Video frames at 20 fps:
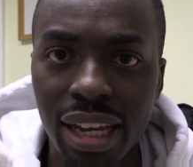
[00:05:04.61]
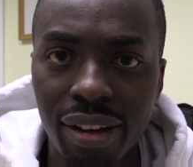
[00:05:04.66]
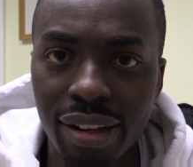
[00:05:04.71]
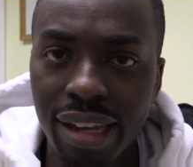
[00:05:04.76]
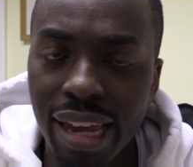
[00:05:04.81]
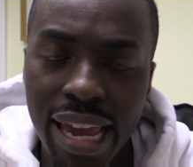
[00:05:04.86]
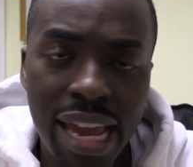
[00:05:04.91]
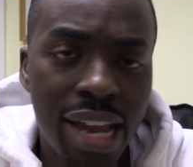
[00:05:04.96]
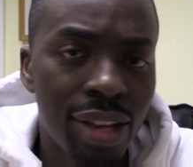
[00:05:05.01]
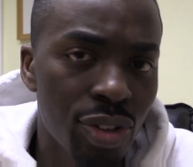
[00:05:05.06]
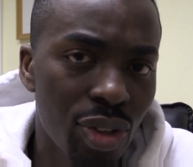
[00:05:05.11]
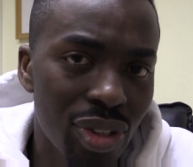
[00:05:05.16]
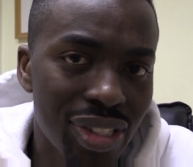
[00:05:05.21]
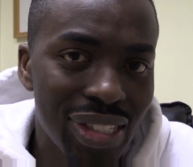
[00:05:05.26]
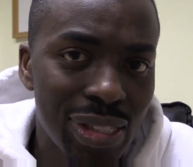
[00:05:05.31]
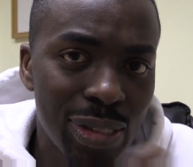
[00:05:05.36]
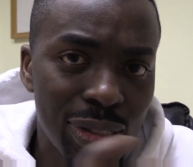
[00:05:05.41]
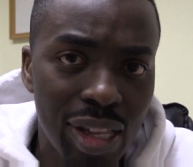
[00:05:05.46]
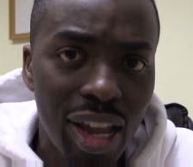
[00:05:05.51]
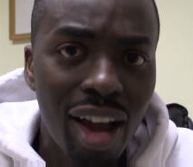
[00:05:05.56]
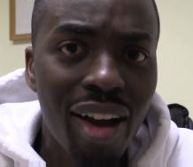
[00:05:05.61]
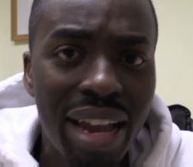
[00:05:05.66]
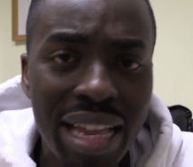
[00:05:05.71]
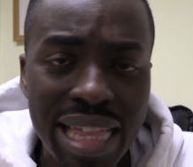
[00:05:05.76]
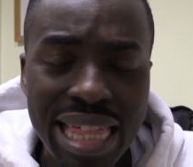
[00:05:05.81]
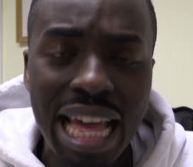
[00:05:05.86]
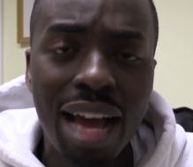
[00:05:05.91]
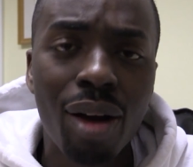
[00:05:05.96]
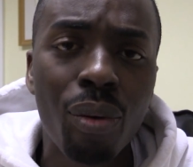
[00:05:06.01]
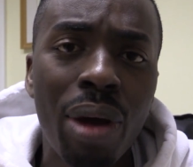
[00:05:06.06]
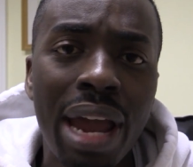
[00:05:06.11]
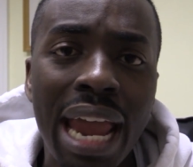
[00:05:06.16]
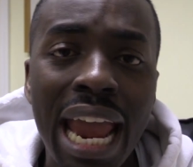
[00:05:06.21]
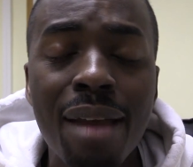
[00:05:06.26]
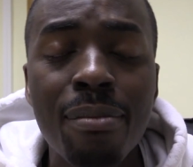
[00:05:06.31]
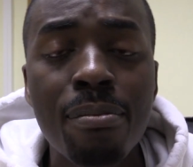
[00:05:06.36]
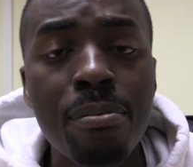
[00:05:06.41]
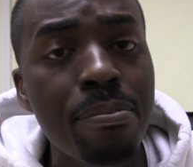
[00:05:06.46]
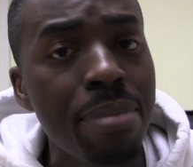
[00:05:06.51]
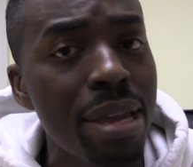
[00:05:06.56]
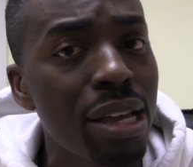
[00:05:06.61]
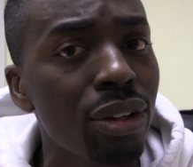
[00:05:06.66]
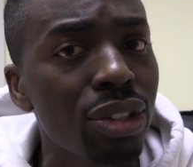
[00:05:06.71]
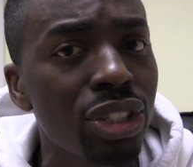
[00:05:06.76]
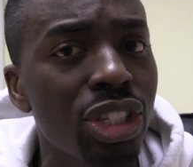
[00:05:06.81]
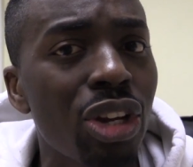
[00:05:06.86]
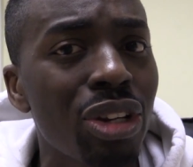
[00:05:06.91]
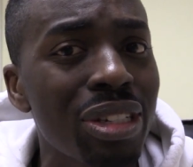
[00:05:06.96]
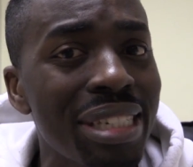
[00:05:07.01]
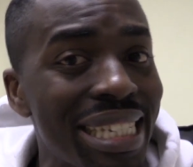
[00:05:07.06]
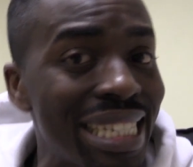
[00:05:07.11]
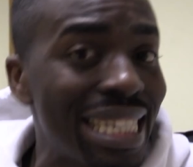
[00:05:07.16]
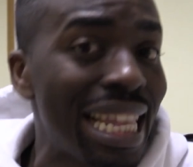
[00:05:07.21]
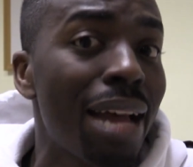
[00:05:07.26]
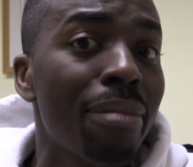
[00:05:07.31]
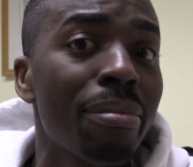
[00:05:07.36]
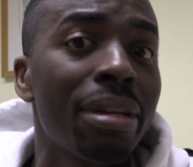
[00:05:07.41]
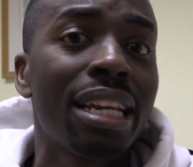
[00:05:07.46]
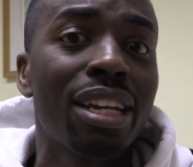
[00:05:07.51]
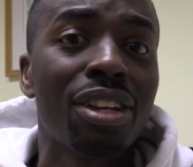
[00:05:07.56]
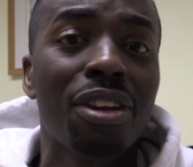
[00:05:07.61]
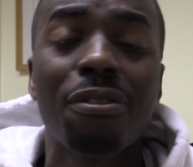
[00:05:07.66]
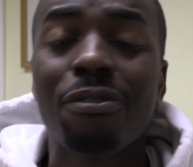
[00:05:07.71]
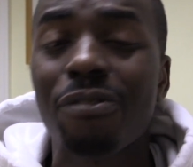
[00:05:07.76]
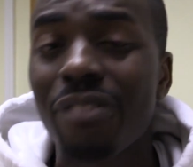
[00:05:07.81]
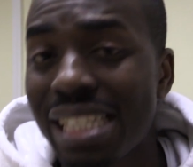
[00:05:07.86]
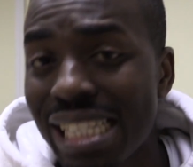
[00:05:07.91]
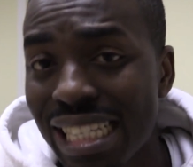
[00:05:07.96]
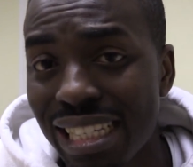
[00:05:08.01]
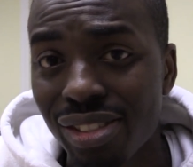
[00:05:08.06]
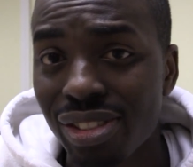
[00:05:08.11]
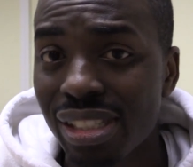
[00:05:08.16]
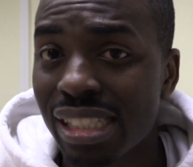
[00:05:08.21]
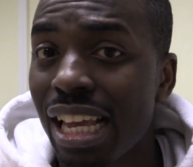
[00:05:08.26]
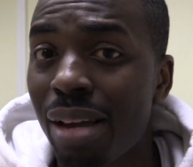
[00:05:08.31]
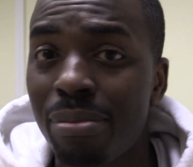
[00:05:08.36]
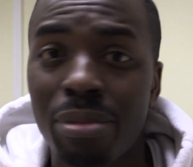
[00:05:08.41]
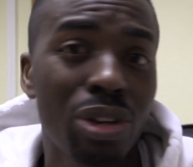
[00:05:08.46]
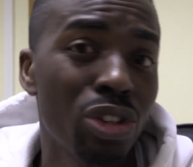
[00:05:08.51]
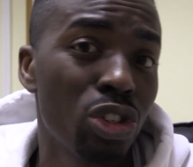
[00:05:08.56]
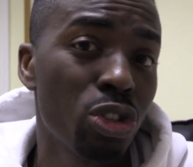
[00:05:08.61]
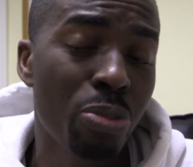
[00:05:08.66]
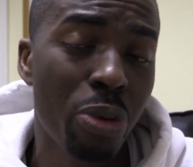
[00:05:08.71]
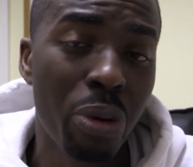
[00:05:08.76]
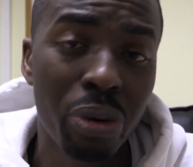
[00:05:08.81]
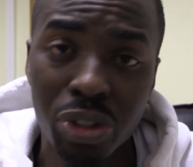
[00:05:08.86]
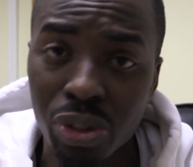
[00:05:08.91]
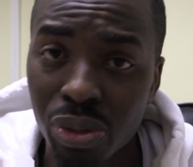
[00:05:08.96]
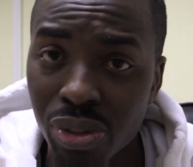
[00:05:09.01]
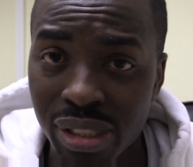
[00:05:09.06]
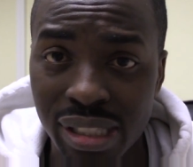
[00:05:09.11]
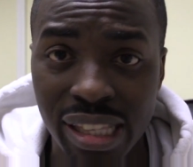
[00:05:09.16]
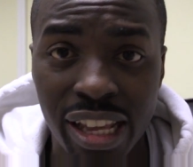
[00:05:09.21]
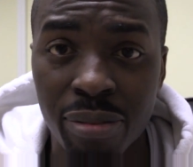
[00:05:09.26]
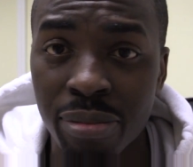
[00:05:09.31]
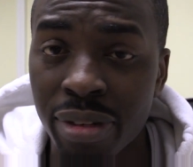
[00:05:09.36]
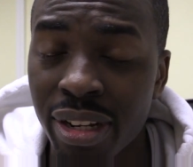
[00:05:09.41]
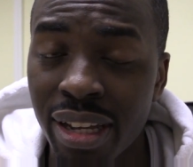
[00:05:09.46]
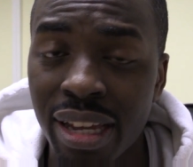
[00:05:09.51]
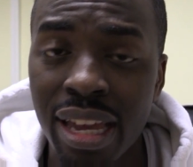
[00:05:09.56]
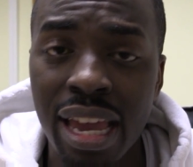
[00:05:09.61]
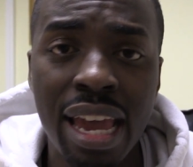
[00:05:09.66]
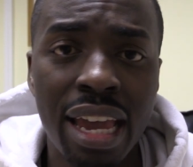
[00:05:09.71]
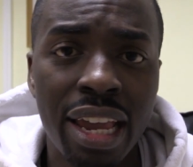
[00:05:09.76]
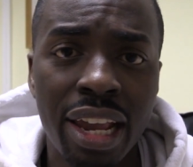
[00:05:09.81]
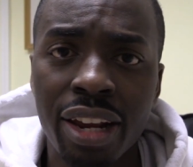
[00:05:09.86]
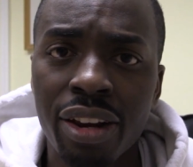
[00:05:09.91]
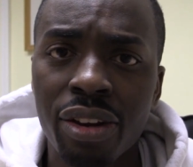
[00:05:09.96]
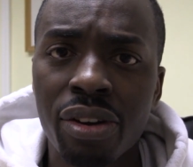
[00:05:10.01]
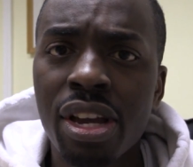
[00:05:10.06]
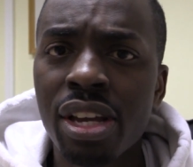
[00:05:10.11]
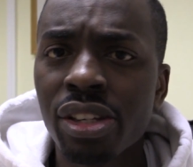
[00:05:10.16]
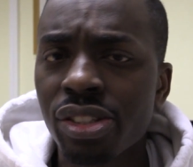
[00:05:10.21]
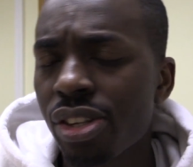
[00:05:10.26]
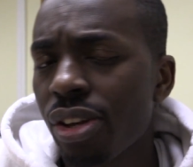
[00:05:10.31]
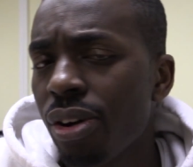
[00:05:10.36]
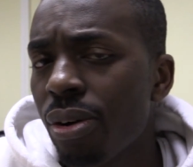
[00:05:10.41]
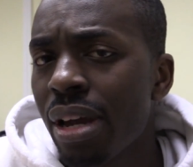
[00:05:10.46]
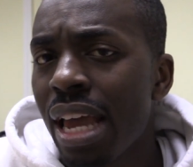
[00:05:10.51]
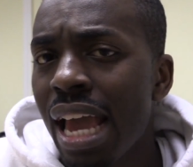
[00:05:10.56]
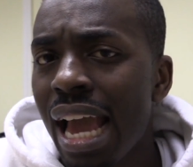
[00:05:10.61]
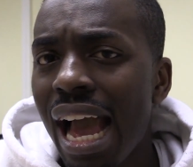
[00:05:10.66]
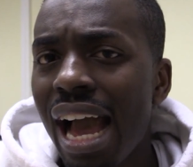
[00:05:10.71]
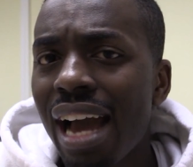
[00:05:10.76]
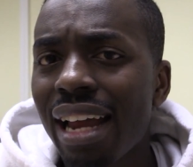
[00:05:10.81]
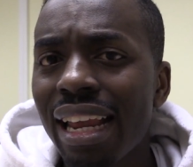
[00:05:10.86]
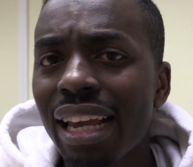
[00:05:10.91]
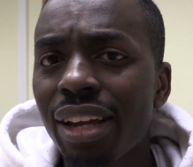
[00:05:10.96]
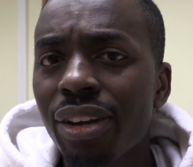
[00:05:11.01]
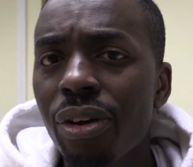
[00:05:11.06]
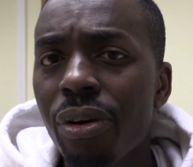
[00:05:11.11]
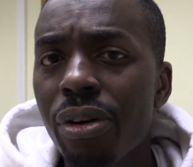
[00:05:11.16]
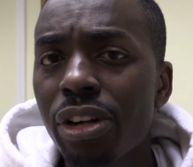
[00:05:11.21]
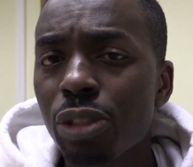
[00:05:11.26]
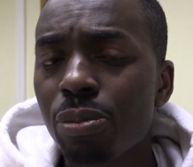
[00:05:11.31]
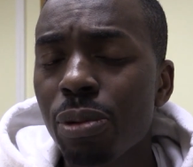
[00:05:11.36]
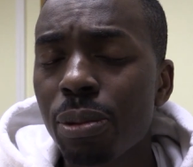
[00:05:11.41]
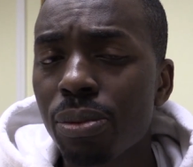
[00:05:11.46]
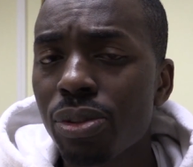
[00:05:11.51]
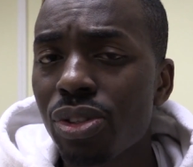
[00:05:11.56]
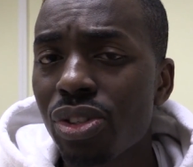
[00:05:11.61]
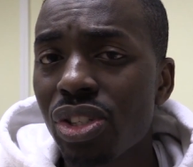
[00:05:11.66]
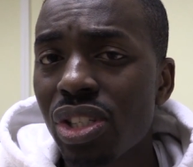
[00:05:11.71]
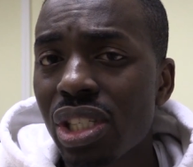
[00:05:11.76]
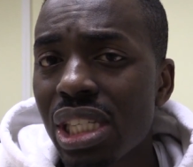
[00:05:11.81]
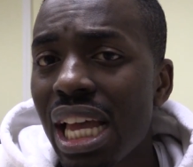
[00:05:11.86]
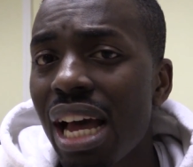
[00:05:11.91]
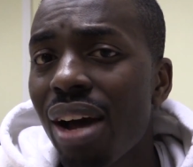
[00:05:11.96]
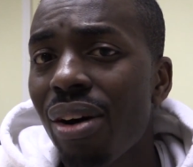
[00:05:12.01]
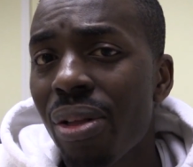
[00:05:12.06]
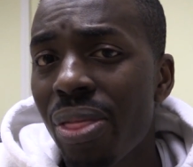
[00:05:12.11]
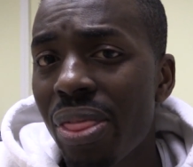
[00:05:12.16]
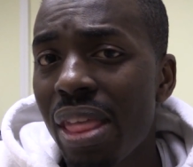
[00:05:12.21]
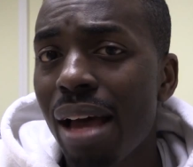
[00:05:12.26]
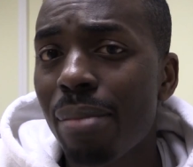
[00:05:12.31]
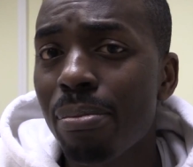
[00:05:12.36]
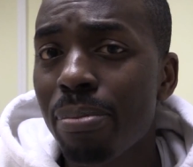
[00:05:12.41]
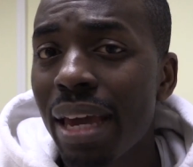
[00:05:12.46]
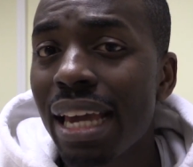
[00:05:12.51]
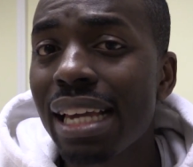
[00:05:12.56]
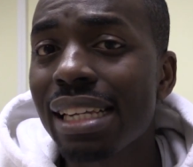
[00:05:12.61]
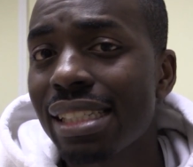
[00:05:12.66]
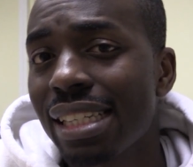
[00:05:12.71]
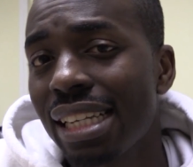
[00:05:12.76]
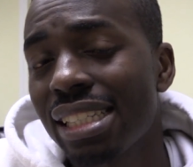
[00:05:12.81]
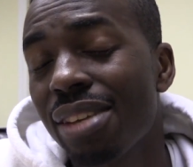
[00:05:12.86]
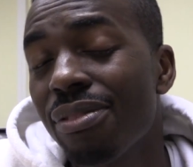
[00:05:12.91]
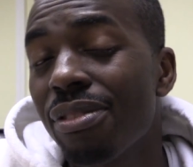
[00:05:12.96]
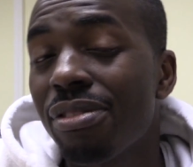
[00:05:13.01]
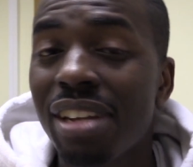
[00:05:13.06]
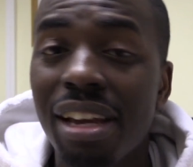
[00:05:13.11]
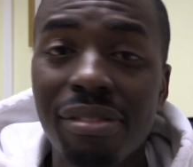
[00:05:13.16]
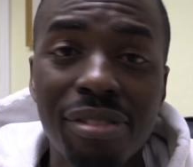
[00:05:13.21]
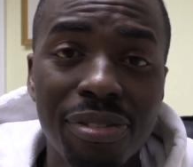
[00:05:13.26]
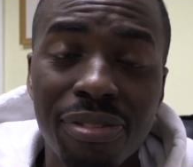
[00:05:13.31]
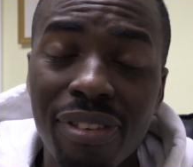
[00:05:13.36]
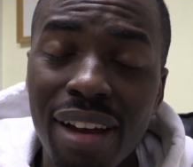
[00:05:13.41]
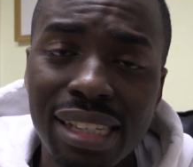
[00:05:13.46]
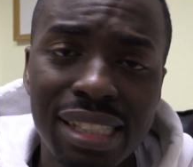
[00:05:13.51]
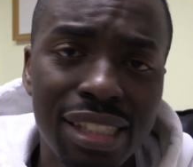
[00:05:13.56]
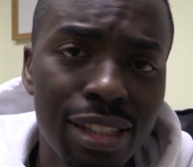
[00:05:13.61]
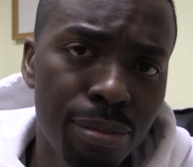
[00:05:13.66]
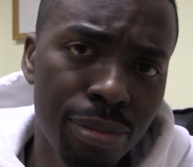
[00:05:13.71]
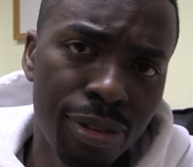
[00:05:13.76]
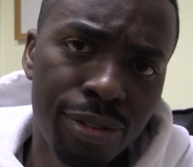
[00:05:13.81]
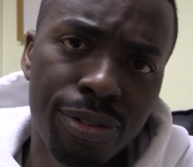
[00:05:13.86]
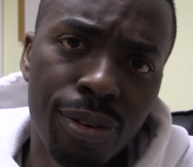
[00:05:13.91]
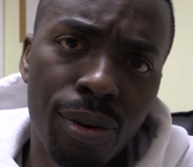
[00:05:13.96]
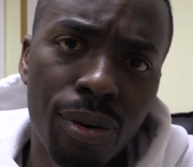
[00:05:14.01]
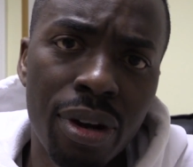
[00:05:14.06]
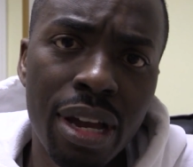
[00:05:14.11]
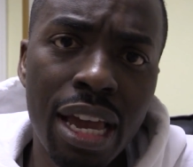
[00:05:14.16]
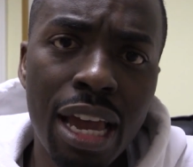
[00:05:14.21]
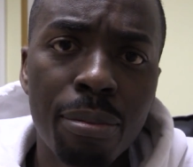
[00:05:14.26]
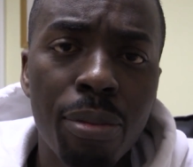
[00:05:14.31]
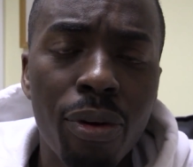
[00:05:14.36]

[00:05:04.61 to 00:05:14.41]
Okay, so start in that way and build your stamina, your physical stamina, your spiritual stamina, you know. So I'd encourage people to start on that basis if you've never fasted before.